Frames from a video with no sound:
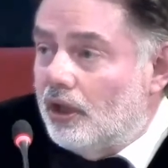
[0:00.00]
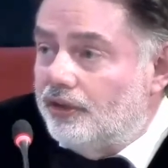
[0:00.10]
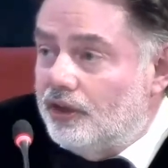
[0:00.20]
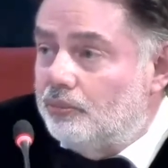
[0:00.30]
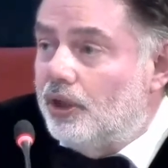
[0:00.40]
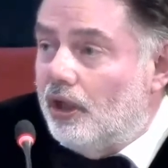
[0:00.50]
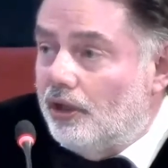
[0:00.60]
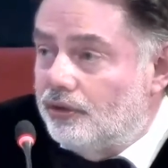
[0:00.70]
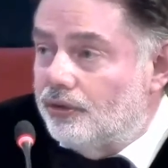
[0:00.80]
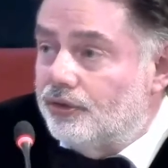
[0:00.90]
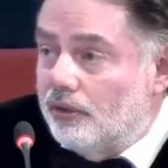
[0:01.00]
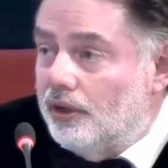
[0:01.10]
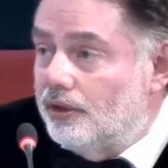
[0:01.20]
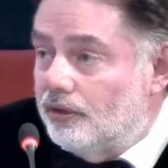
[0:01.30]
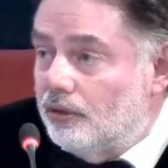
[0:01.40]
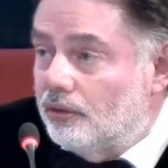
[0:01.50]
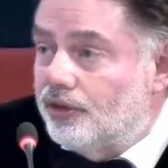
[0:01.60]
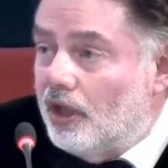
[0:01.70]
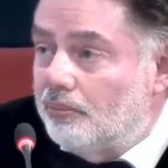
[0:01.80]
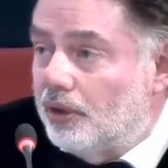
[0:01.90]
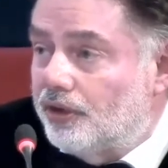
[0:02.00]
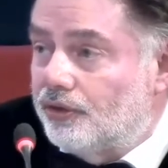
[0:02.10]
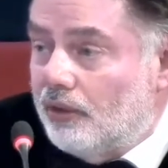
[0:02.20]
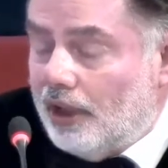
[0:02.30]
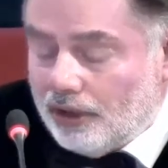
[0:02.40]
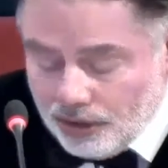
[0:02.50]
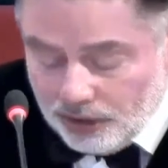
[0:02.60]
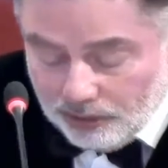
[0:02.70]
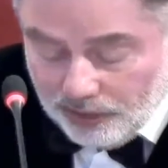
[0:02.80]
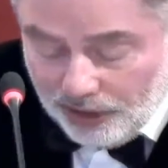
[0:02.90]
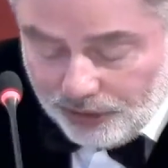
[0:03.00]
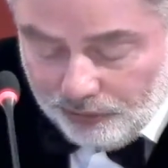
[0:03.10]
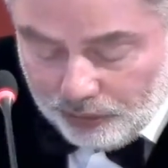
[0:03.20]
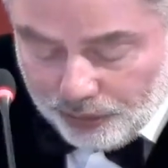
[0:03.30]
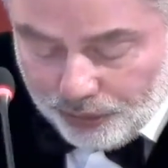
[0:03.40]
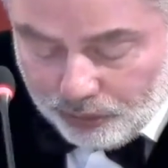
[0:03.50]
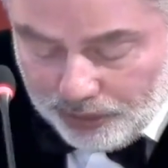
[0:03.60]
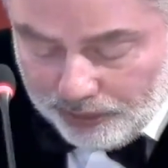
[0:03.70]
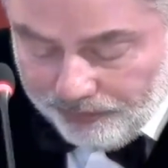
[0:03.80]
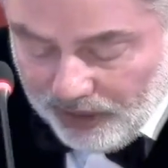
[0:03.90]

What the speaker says: idea behind your sampling strategy? That's the first one.